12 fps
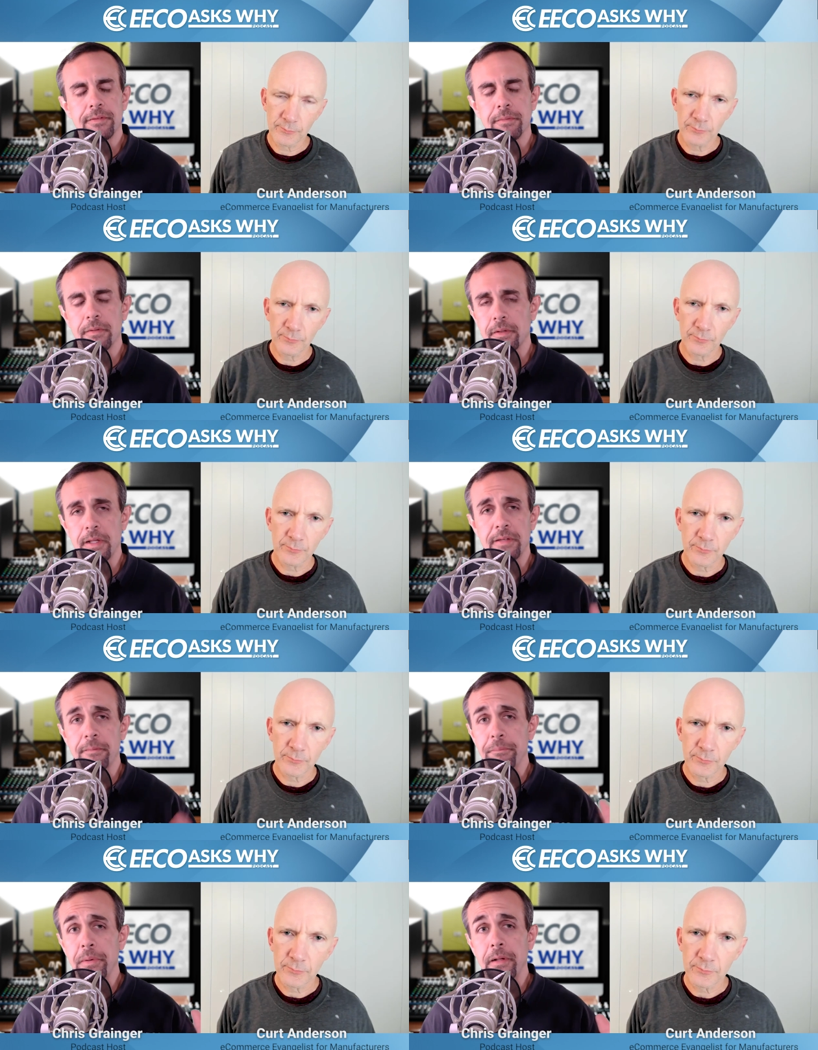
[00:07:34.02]
Speaker 1: that's a,
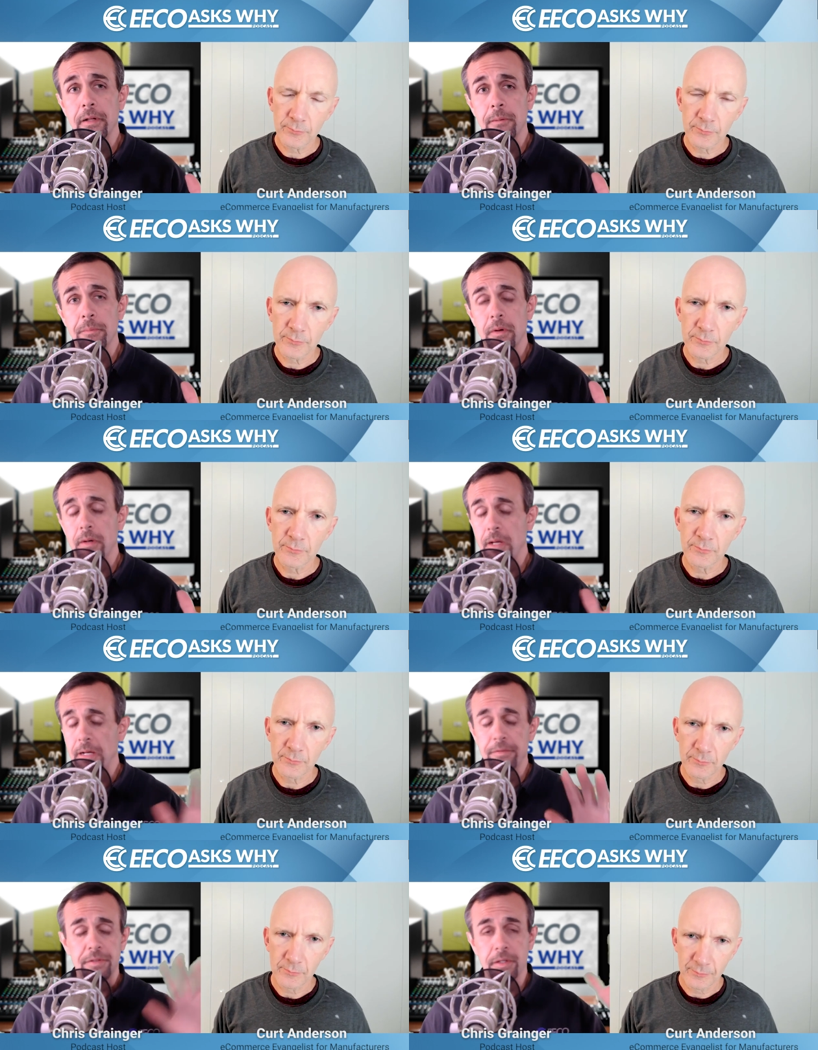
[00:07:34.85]
that's a big number.
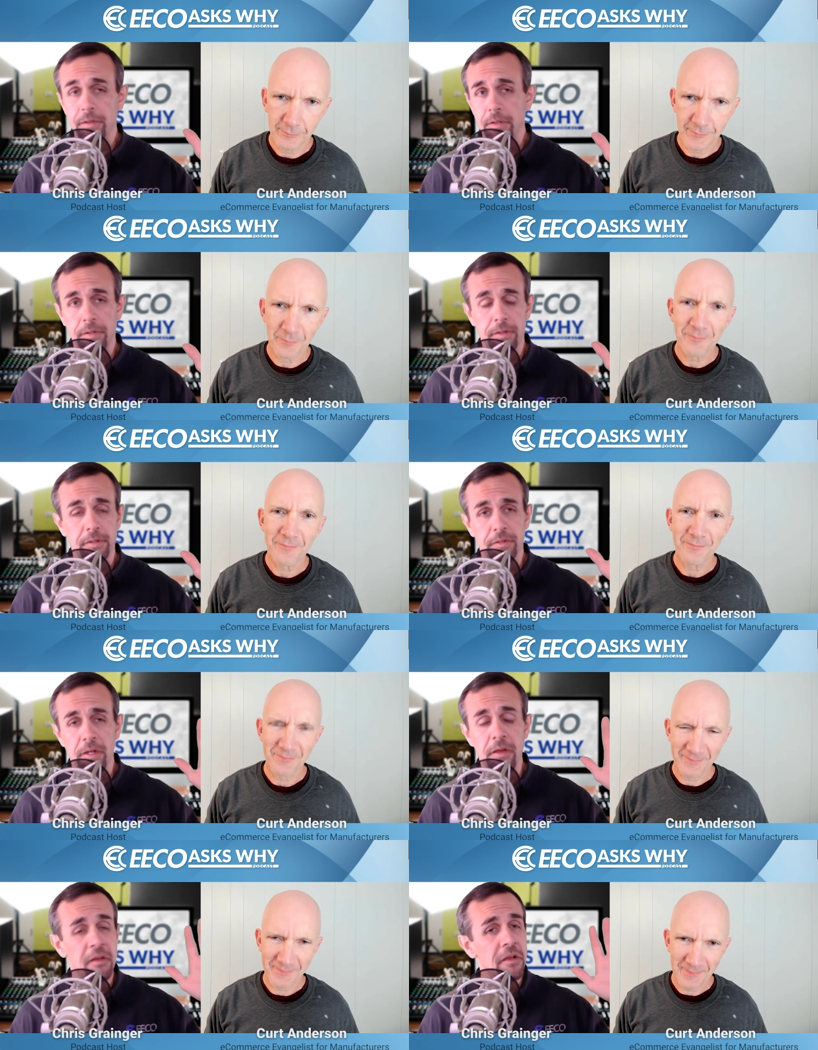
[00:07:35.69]
Obviously it, it,
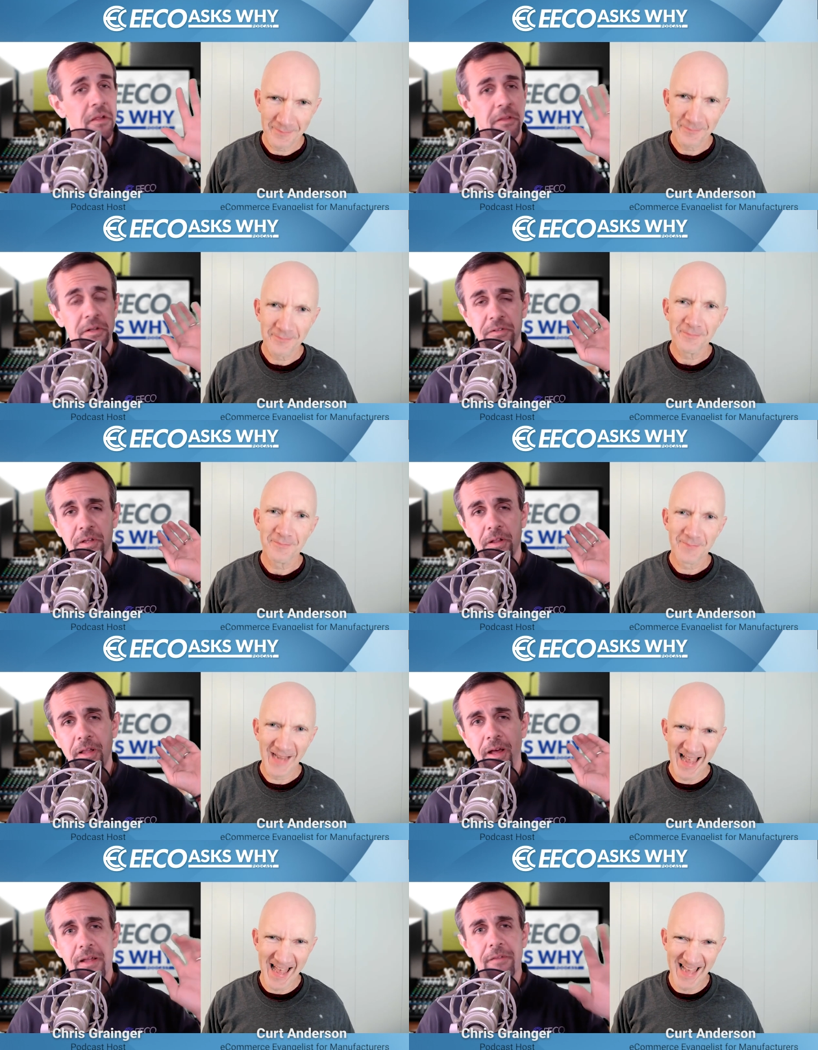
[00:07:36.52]
there's a, there's a
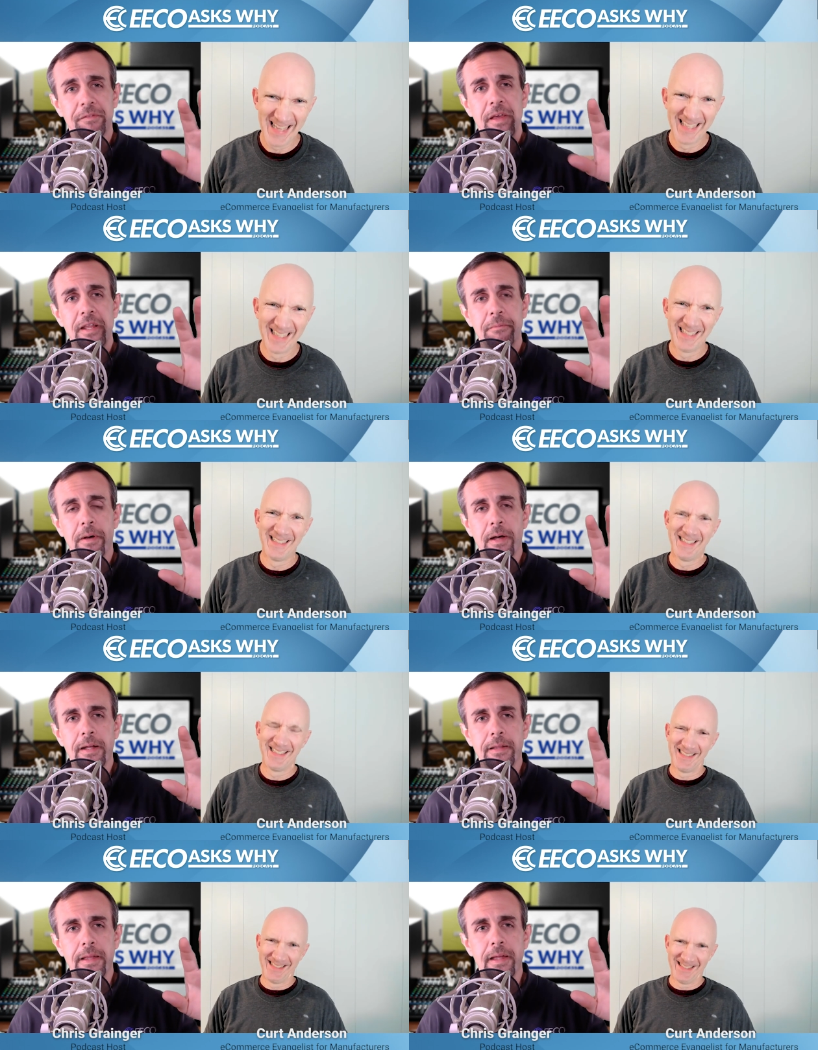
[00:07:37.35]
lot of data
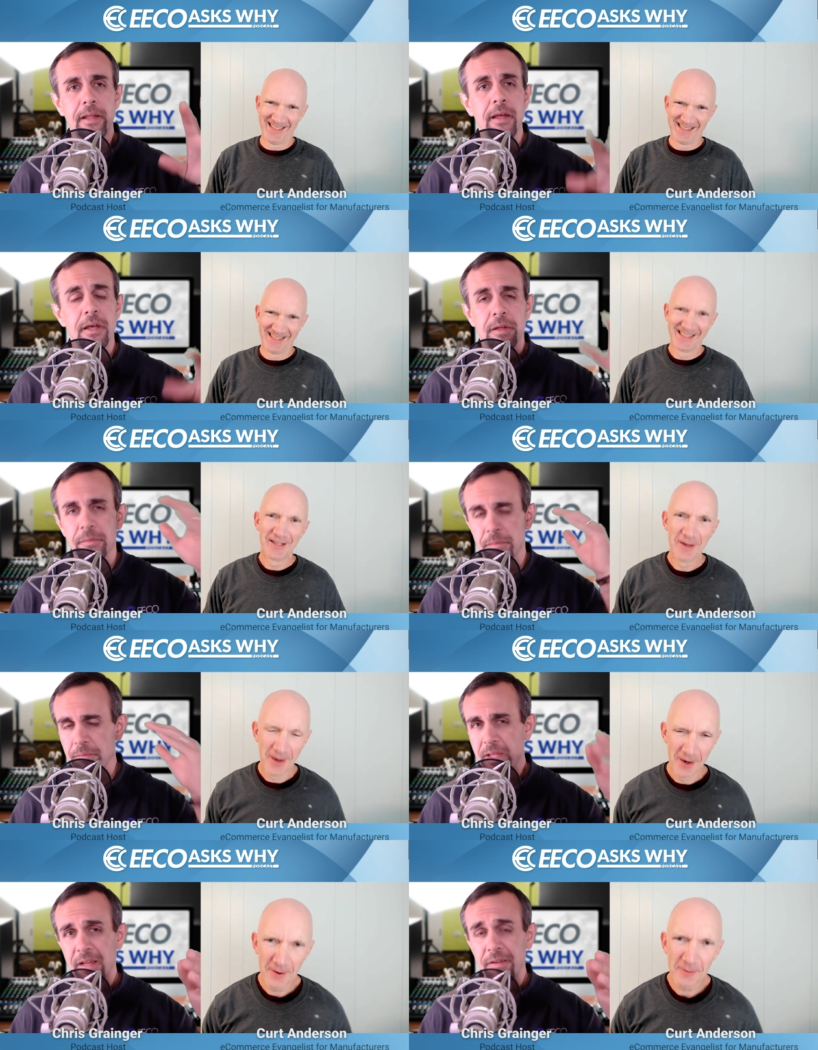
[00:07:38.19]
behind that.
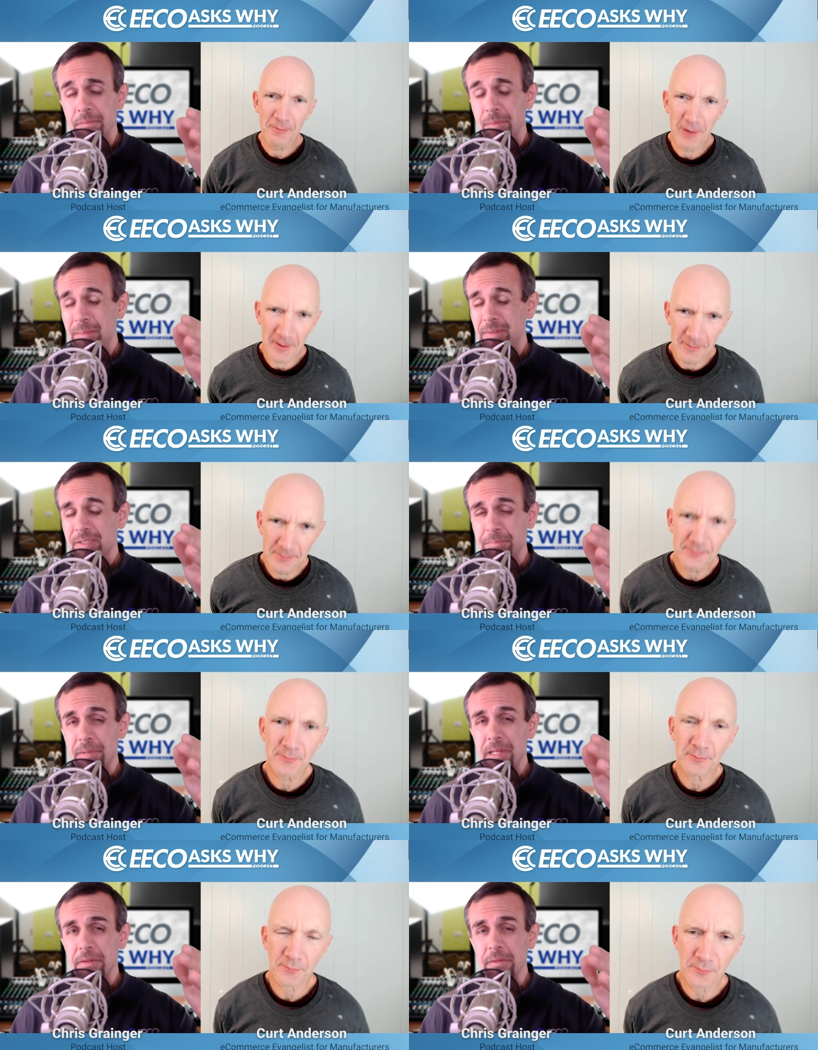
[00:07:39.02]
Now, maybe
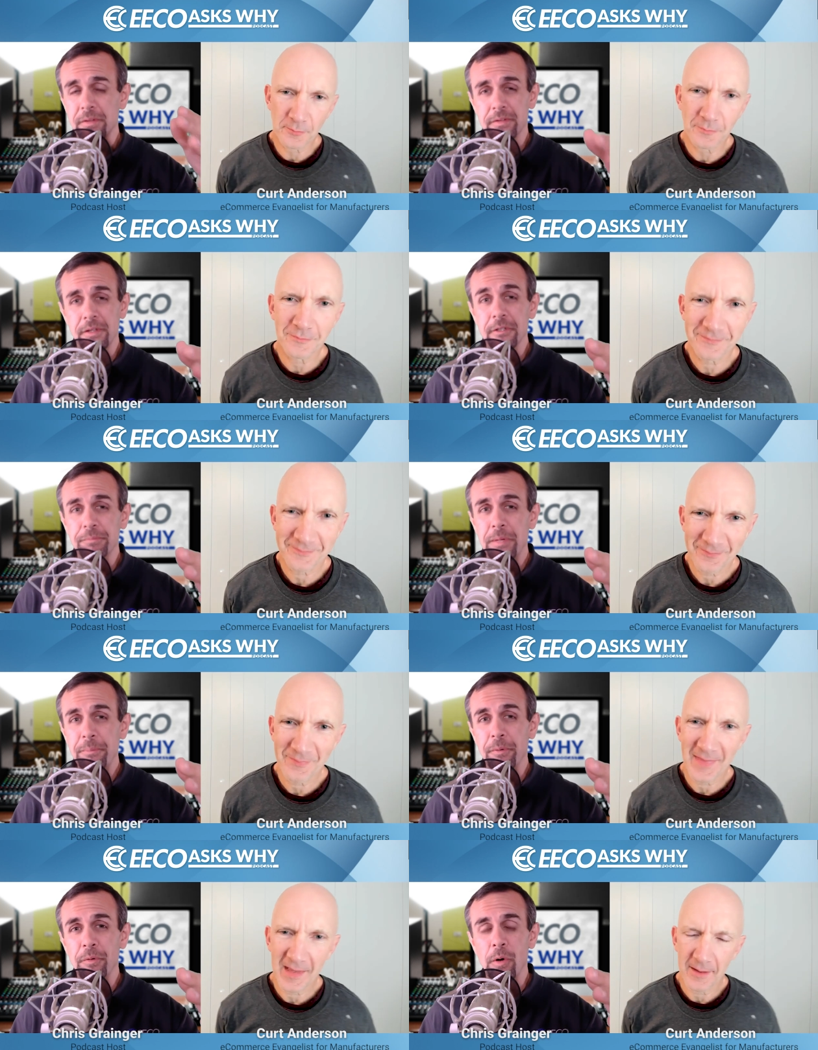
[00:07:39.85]
speak to the
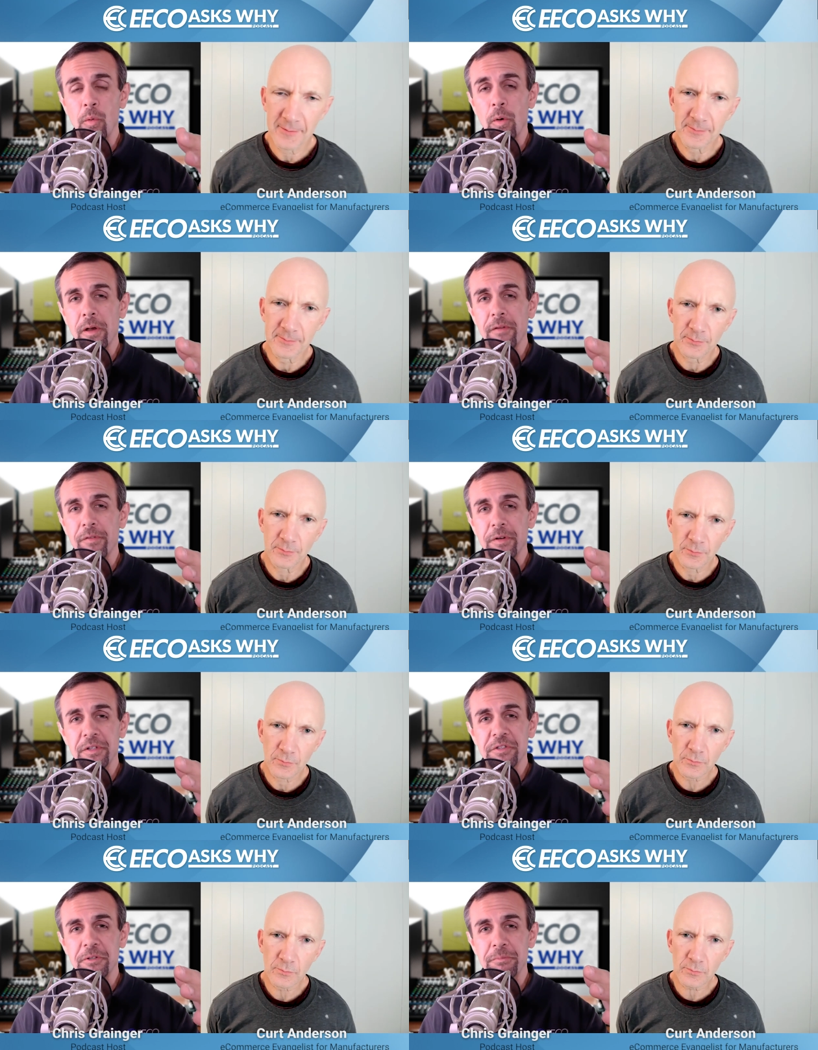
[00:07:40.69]
salespeople who are working
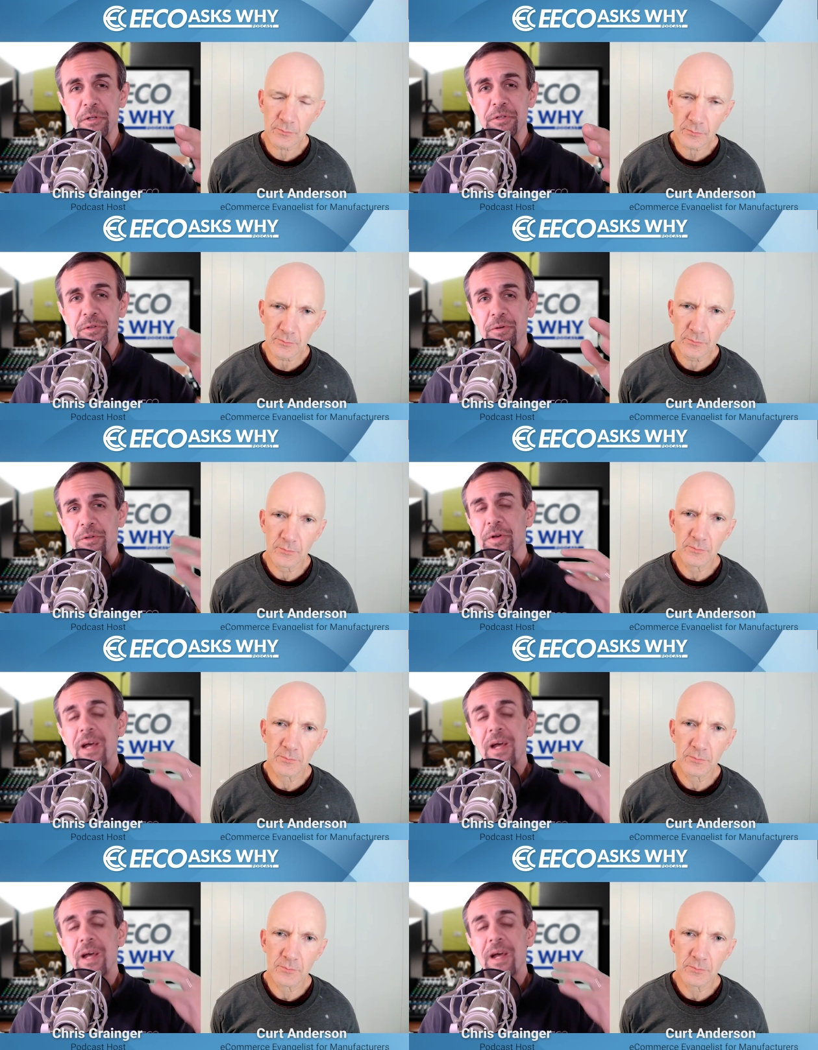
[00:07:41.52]
for distribution or